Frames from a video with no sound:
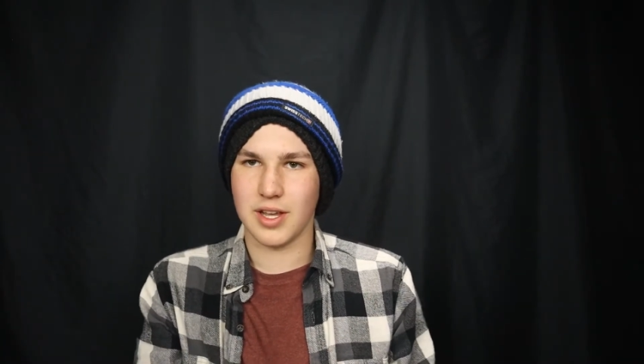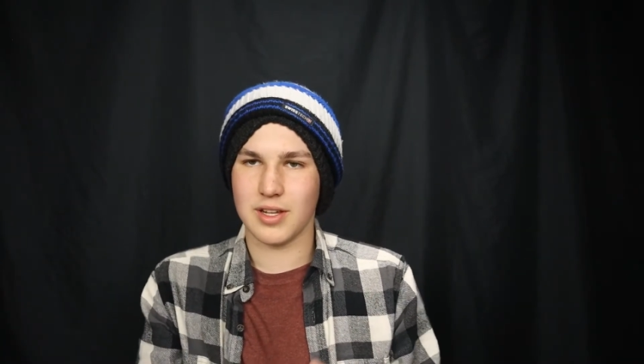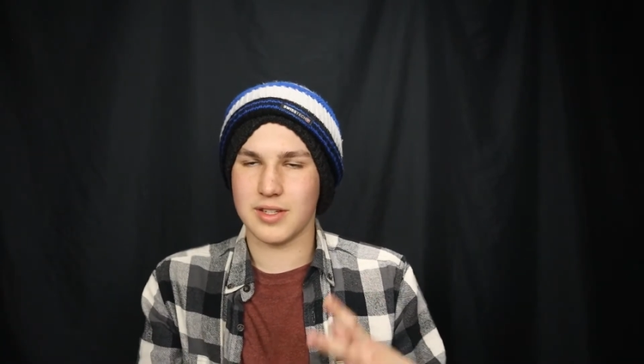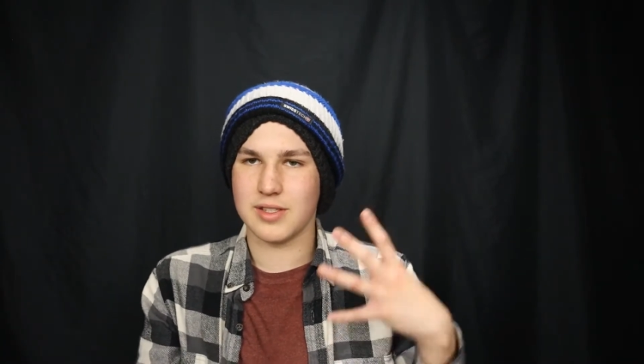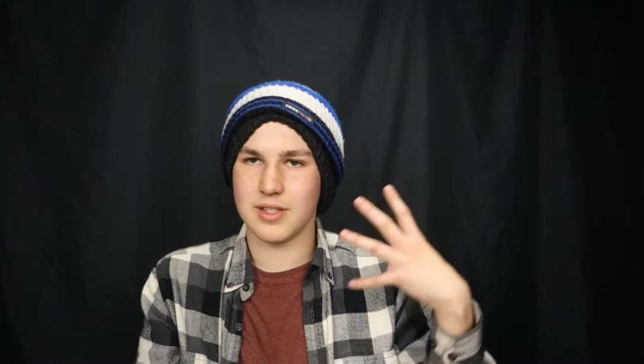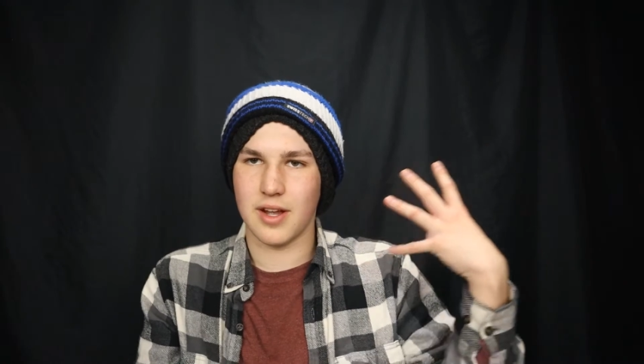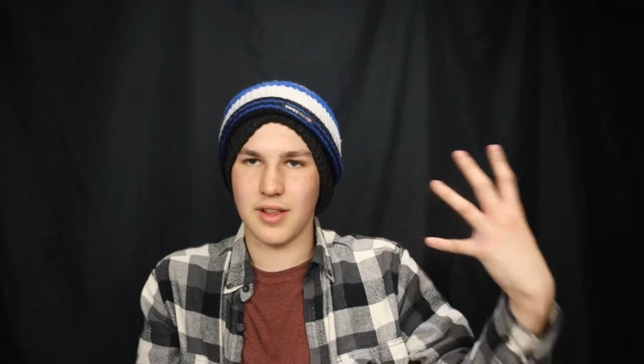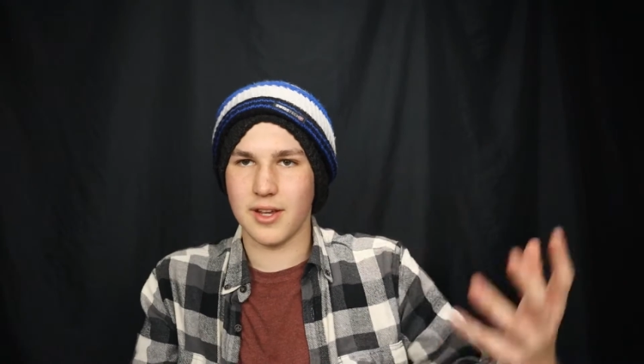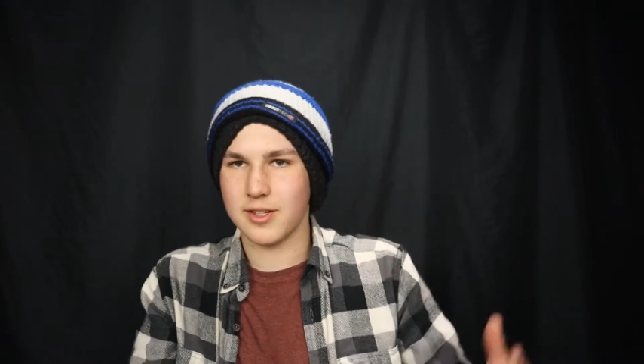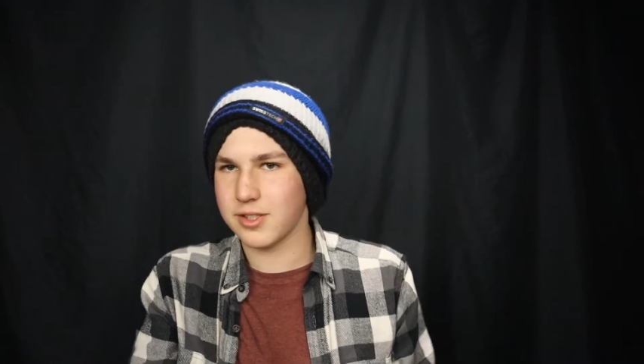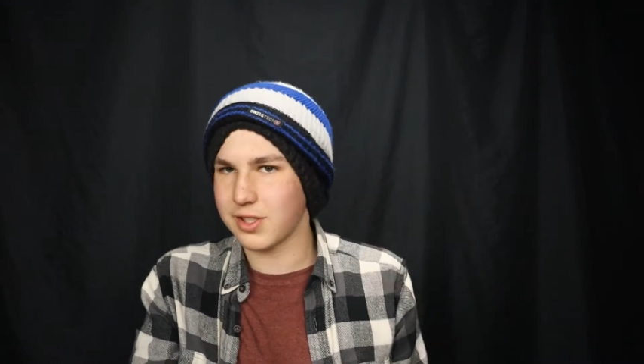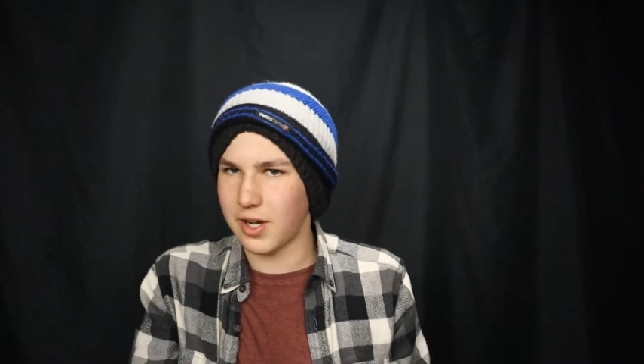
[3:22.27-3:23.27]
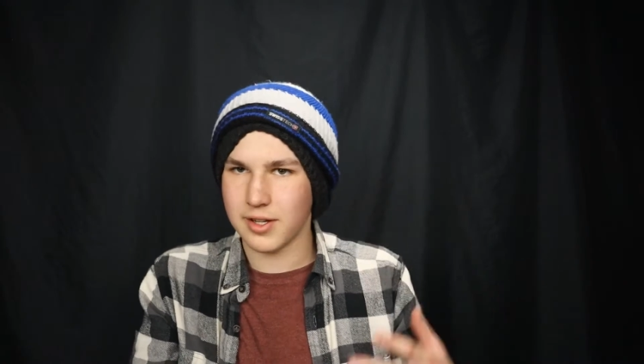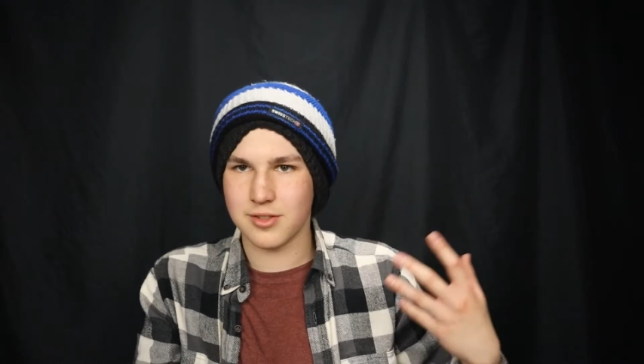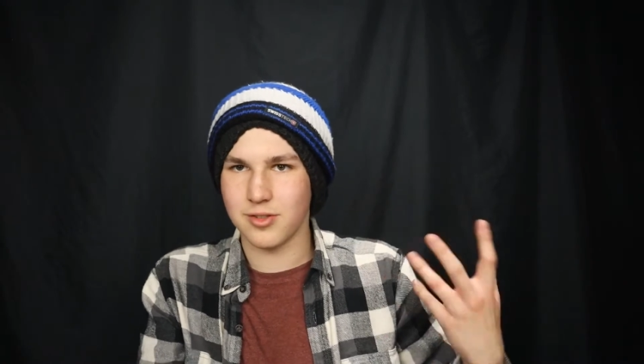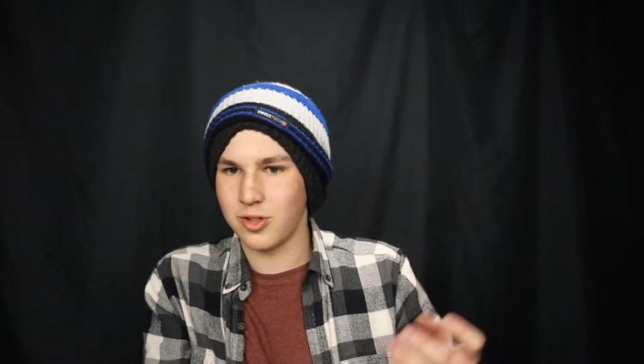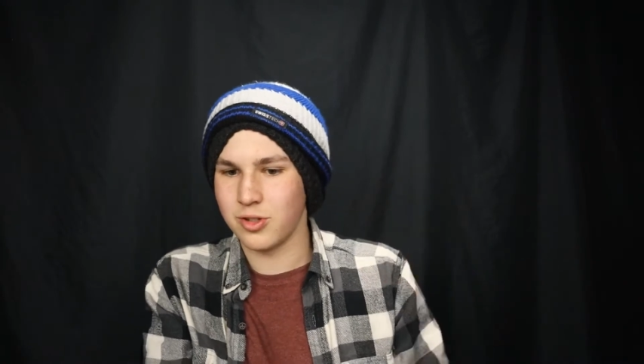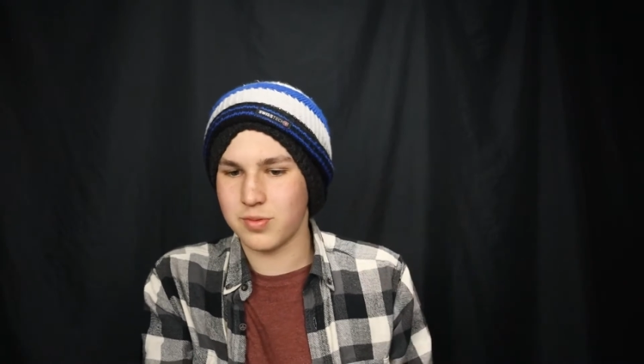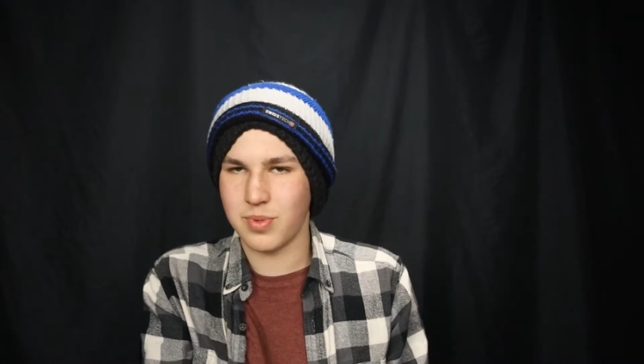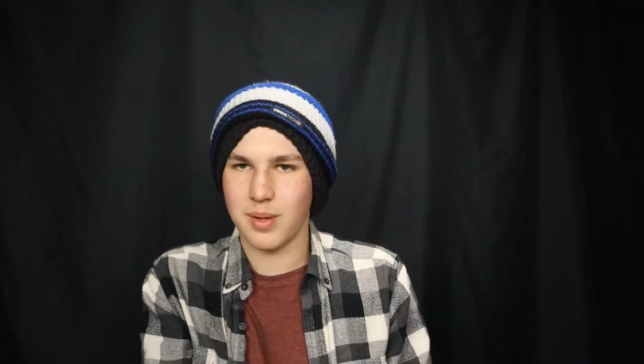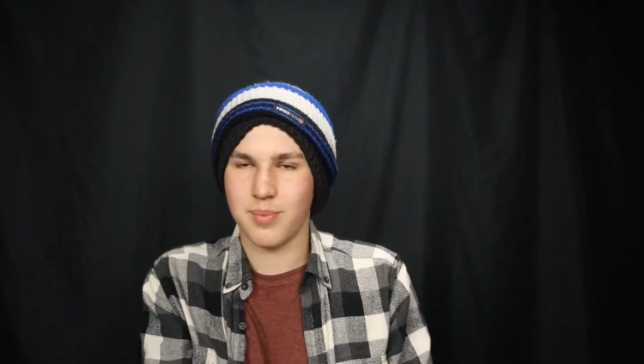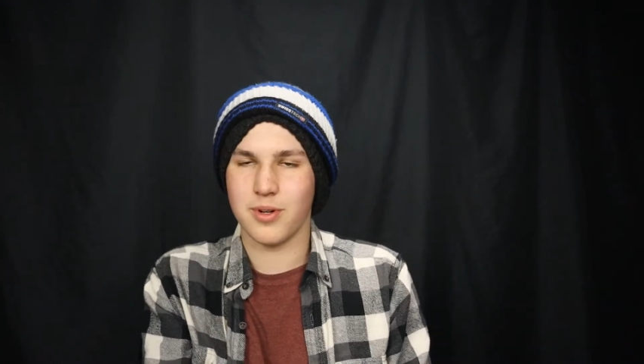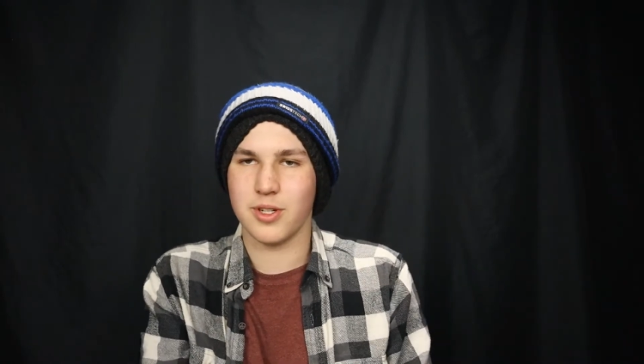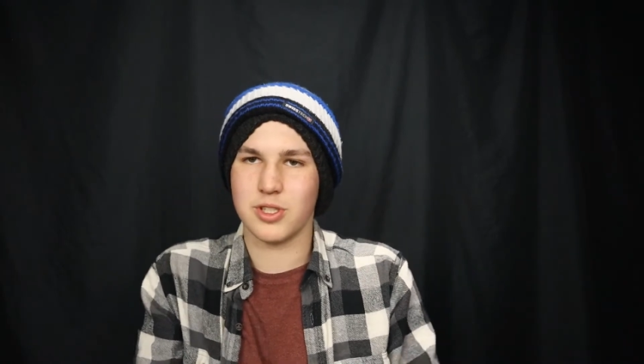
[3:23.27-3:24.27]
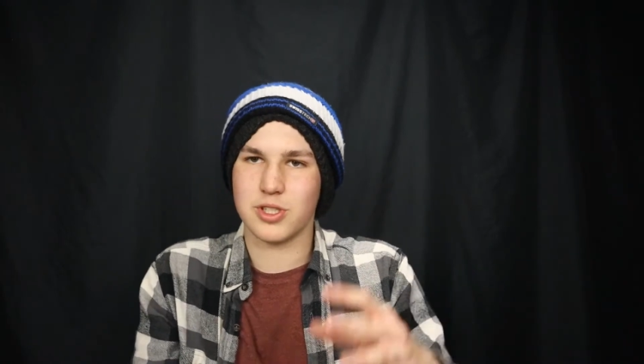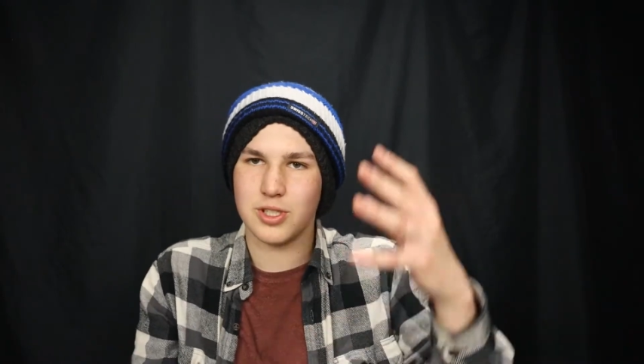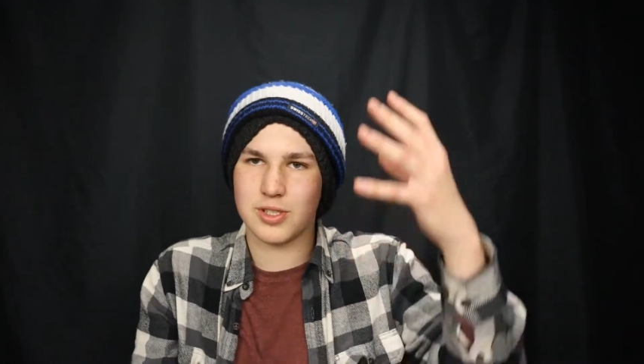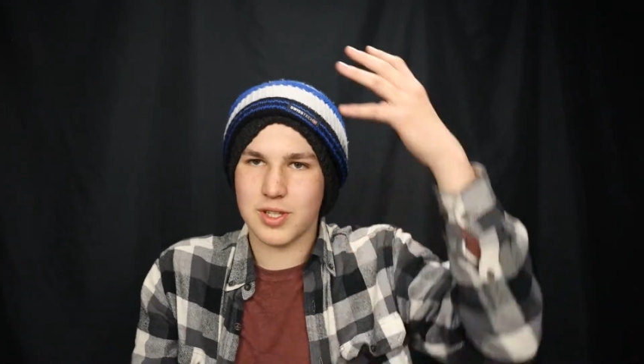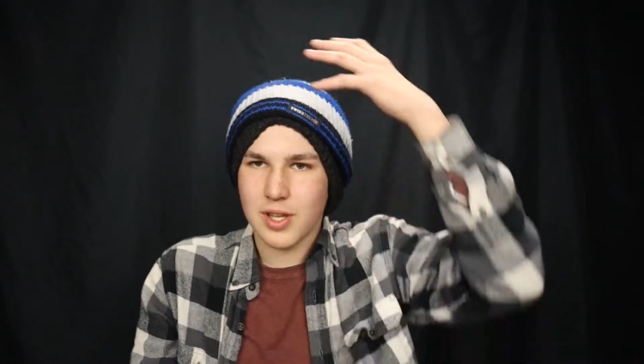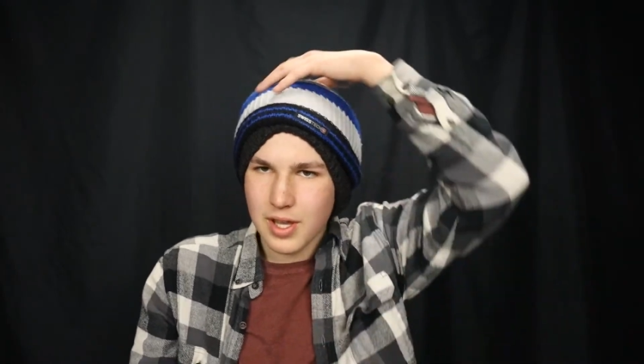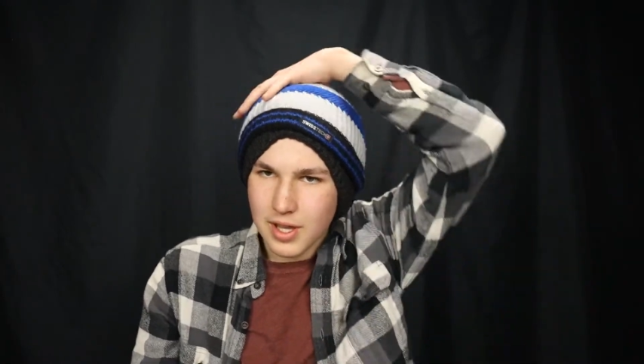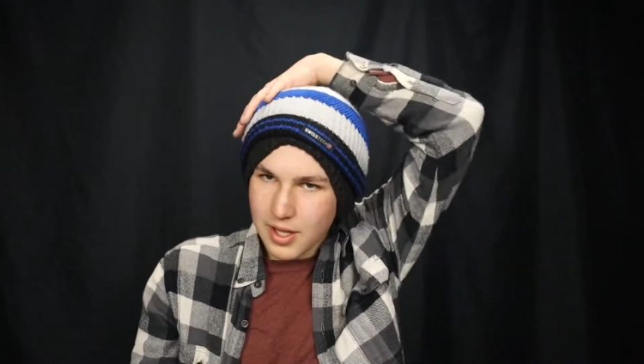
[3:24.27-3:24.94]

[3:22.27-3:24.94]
Like it's not like socks and newspaper, it's just